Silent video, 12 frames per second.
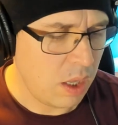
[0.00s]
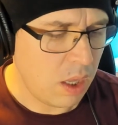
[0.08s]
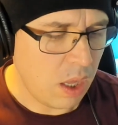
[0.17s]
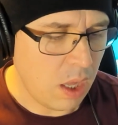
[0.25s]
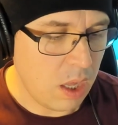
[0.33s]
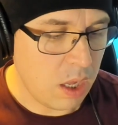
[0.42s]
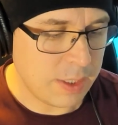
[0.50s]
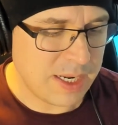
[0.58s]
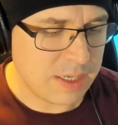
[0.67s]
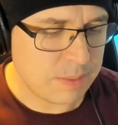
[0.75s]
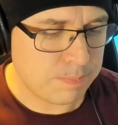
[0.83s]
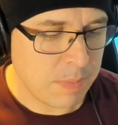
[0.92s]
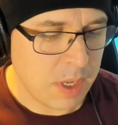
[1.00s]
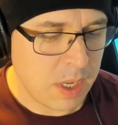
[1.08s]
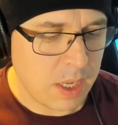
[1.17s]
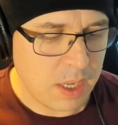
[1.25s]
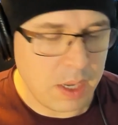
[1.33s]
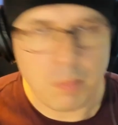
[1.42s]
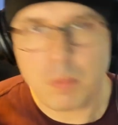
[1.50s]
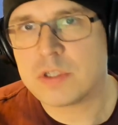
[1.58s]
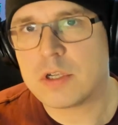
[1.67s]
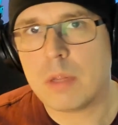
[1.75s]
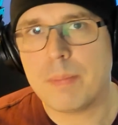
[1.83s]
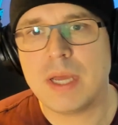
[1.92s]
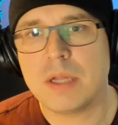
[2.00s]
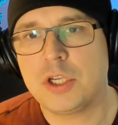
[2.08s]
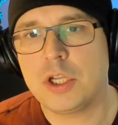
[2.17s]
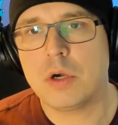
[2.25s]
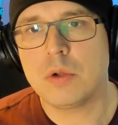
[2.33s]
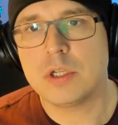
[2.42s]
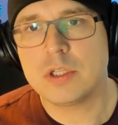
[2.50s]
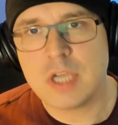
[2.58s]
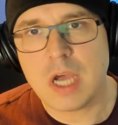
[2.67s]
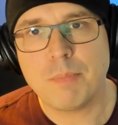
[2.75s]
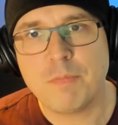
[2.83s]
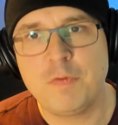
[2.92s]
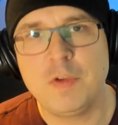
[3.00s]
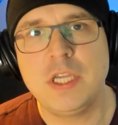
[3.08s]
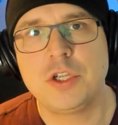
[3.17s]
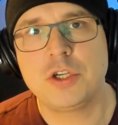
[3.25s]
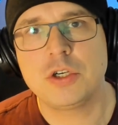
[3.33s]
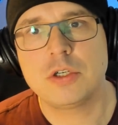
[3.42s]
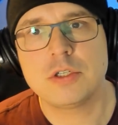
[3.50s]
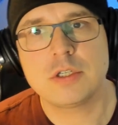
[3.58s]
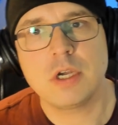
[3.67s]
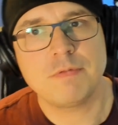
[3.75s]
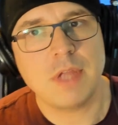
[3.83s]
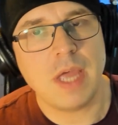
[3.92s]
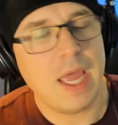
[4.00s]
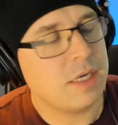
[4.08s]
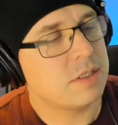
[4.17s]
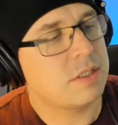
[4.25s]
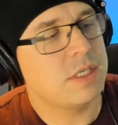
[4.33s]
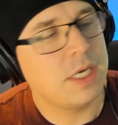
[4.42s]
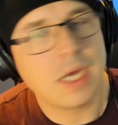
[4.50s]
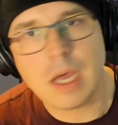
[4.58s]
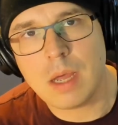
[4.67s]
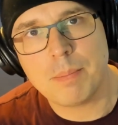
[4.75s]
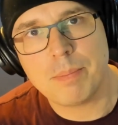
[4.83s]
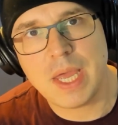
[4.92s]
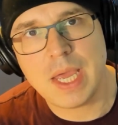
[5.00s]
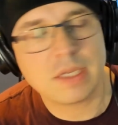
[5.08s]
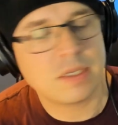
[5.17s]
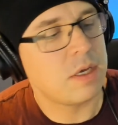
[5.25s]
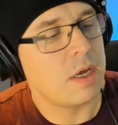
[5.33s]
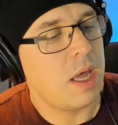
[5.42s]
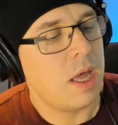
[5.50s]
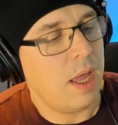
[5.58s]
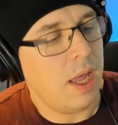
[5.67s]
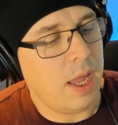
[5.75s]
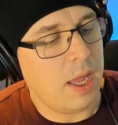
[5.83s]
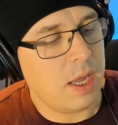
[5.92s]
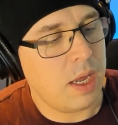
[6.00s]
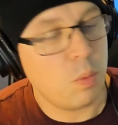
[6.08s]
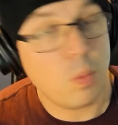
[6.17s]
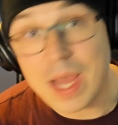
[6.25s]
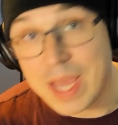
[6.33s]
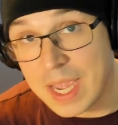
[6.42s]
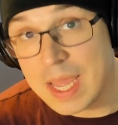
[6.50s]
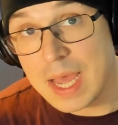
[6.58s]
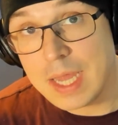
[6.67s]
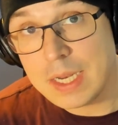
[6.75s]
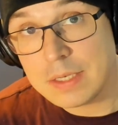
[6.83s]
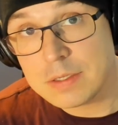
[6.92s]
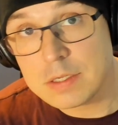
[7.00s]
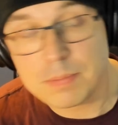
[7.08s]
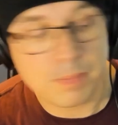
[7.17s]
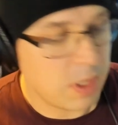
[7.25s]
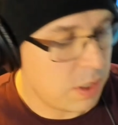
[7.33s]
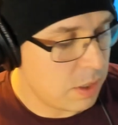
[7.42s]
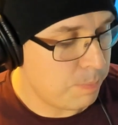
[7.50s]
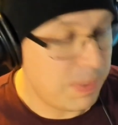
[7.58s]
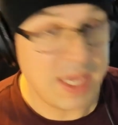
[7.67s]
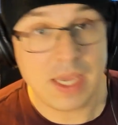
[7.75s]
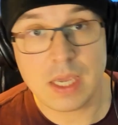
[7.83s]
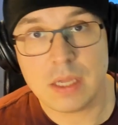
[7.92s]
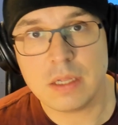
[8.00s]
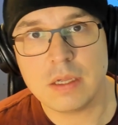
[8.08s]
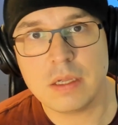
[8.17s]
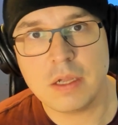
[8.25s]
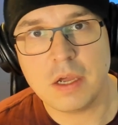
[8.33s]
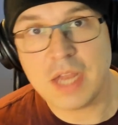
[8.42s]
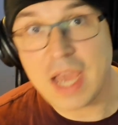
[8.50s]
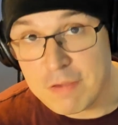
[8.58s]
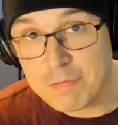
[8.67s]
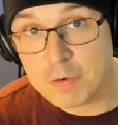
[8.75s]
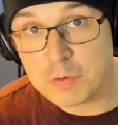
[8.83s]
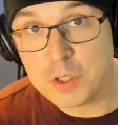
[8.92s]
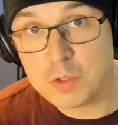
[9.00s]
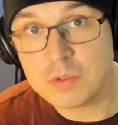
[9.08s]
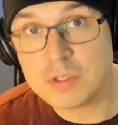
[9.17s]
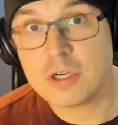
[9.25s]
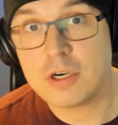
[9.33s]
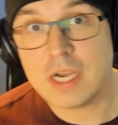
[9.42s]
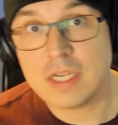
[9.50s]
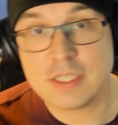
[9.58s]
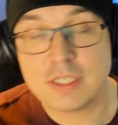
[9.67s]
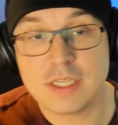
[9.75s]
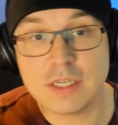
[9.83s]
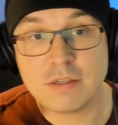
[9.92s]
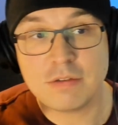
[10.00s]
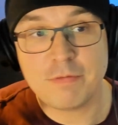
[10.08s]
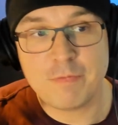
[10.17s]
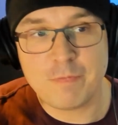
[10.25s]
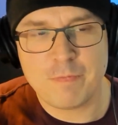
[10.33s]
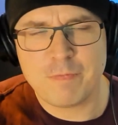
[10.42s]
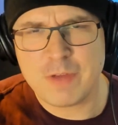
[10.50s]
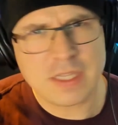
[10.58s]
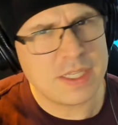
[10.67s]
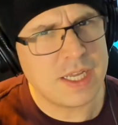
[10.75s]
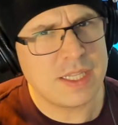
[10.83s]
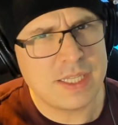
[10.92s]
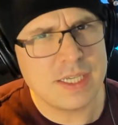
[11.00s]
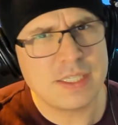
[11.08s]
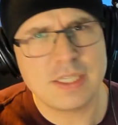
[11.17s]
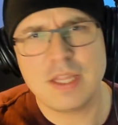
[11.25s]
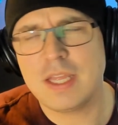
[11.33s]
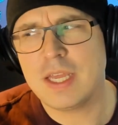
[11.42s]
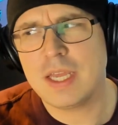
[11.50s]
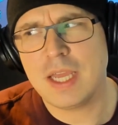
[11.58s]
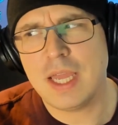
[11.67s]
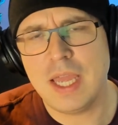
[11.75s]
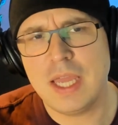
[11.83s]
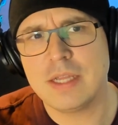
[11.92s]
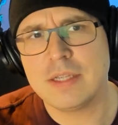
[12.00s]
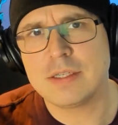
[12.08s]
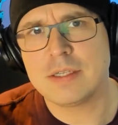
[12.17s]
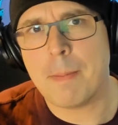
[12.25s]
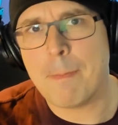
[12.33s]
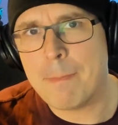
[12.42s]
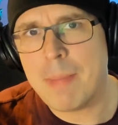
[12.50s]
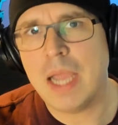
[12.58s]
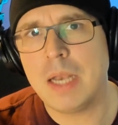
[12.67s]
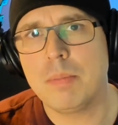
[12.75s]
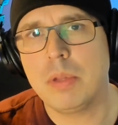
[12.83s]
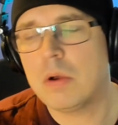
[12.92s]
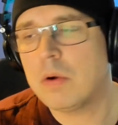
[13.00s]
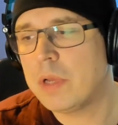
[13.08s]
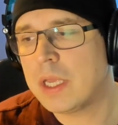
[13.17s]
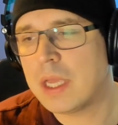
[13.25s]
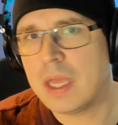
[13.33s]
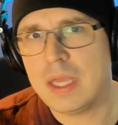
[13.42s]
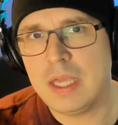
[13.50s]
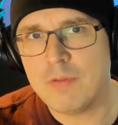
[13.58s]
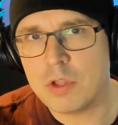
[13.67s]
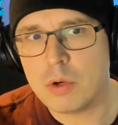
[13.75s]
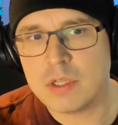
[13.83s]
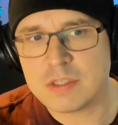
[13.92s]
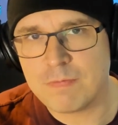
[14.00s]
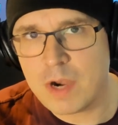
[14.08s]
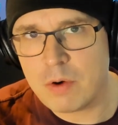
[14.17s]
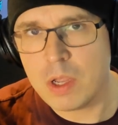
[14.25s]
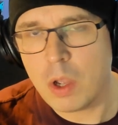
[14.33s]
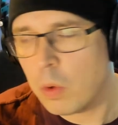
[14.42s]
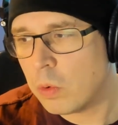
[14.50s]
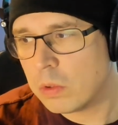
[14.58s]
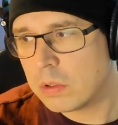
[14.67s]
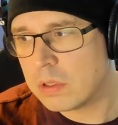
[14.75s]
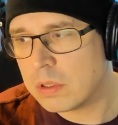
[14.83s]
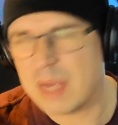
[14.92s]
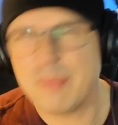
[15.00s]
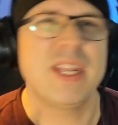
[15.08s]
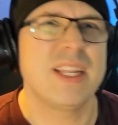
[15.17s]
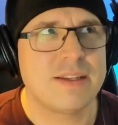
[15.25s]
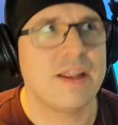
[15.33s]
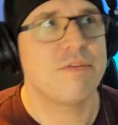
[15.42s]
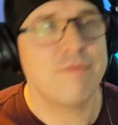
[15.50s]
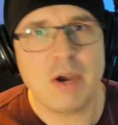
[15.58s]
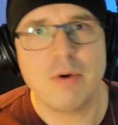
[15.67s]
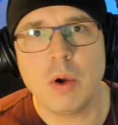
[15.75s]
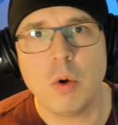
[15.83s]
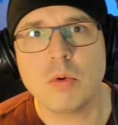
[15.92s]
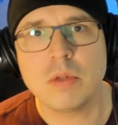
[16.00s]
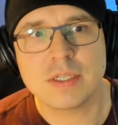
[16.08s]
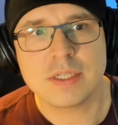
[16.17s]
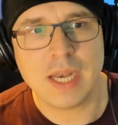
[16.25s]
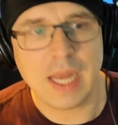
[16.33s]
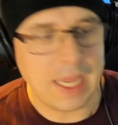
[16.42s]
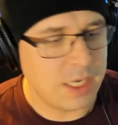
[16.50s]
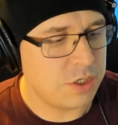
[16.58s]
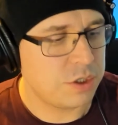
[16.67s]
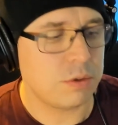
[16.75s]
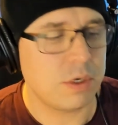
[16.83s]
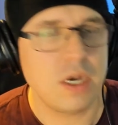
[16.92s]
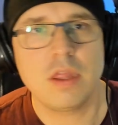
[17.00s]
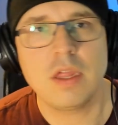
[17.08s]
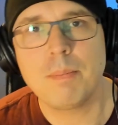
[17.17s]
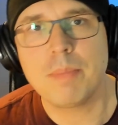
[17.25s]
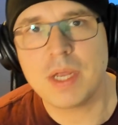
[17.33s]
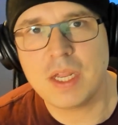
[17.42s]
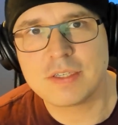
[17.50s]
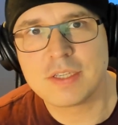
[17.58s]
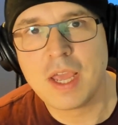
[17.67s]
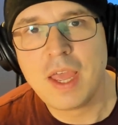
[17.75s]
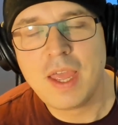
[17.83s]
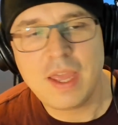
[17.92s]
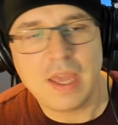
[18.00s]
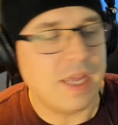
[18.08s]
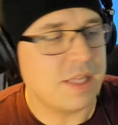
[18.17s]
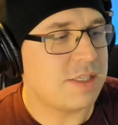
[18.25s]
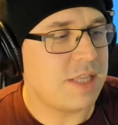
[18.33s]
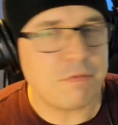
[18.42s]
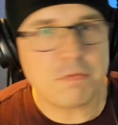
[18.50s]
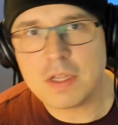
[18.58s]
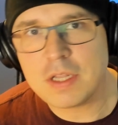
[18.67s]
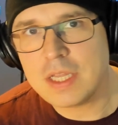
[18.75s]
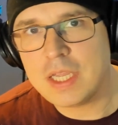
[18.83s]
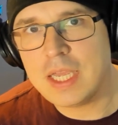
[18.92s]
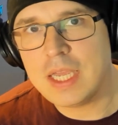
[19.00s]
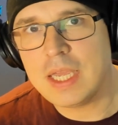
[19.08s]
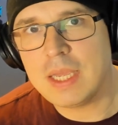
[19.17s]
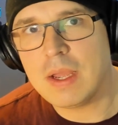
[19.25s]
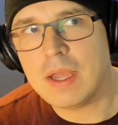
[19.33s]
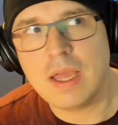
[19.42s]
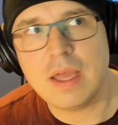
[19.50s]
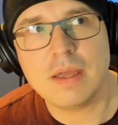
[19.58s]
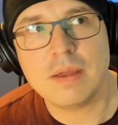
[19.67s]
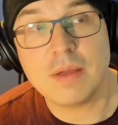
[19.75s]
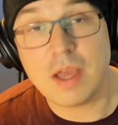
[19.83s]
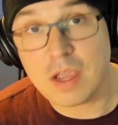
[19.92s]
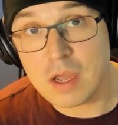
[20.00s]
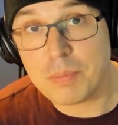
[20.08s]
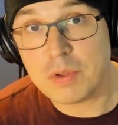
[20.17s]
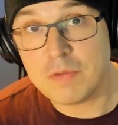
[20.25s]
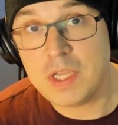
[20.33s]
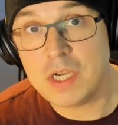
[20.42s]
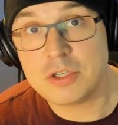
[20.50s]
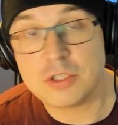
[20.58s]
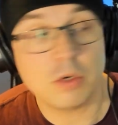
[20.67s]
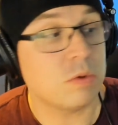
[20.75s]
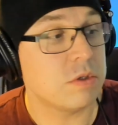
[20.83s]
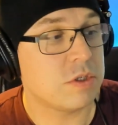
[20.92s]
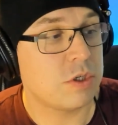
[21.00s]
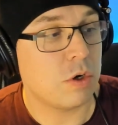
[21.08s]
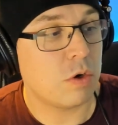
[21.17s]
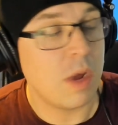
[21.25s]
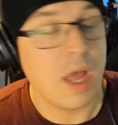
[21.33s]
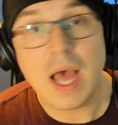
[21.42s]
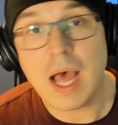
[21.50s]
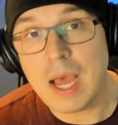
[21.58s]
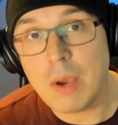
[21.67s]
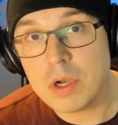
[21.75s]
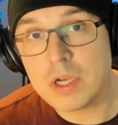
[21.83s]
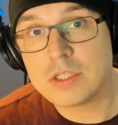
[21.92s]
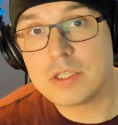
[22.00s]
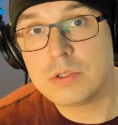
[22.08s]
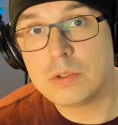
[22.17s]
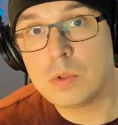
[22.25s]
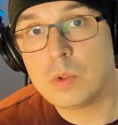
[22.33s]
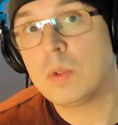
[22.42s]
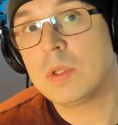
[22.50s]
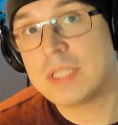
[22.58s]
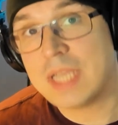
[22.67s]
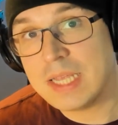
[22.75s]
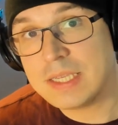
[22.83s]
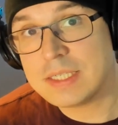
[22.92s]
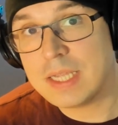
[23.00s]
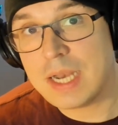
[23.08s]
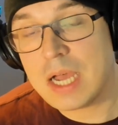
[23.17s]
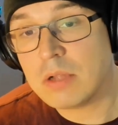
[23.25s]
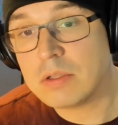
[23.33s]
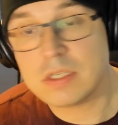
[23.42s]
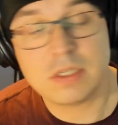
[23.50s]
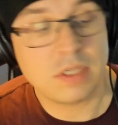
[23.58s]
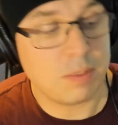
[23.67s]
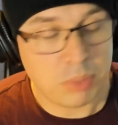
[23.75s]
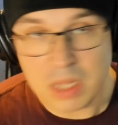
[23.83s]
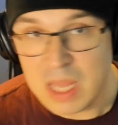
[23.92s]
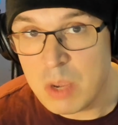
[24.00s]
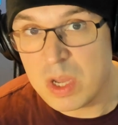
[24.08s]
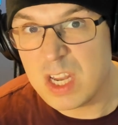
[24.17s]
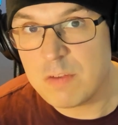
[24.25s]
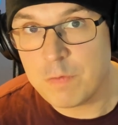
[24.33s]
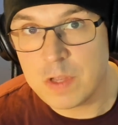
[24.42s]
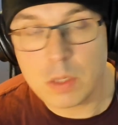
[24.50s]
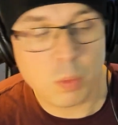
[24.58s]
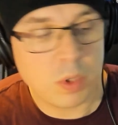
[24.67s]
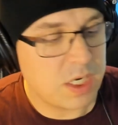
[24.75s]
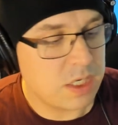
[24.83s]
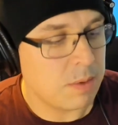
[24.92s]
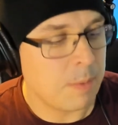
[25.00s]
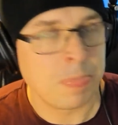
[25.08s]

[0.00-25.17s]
that it was all about, the top features of the XZ Compact and why I got it. Being an iPhone user, I still felt that this thing is mind-blowing, even though it's very old. I mean, it's not very old, it's not ancient or anything, but it's definitely a couple of years old. So I wanted to test it out, play with it, fiddle with it,